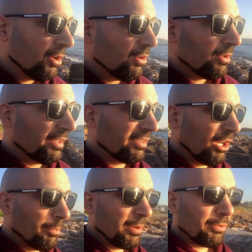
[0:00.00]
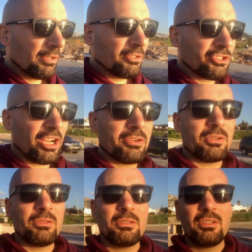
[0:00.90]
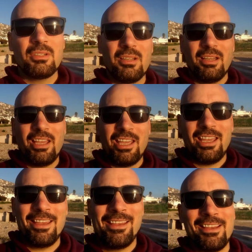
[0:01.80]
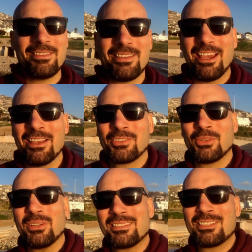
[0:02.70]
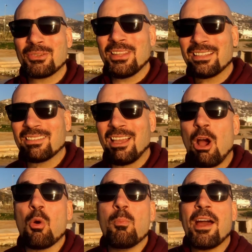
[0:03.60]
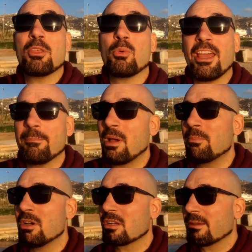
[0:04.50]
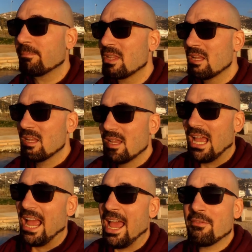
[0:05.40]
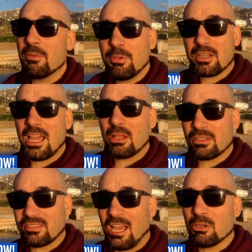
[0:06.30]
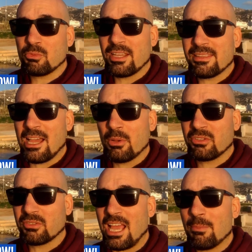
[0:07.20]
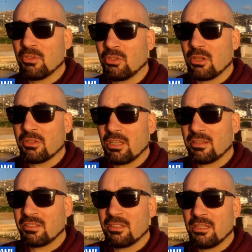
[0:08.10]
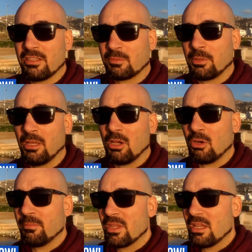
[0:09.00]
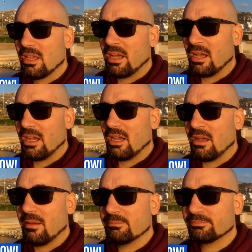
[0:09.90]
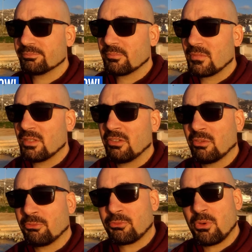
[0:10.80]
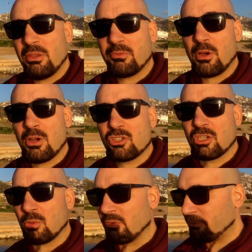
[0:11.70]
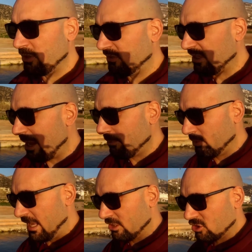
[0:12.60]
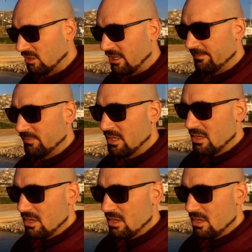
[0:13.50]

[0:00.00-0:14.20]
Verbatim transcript: you. Let's help people in general. And yeah, so until next. Oh, by the way, my book. I have a book out. It's out right now. It's on Amazon. It's in the links below. Um, there's a free version or a free sample actually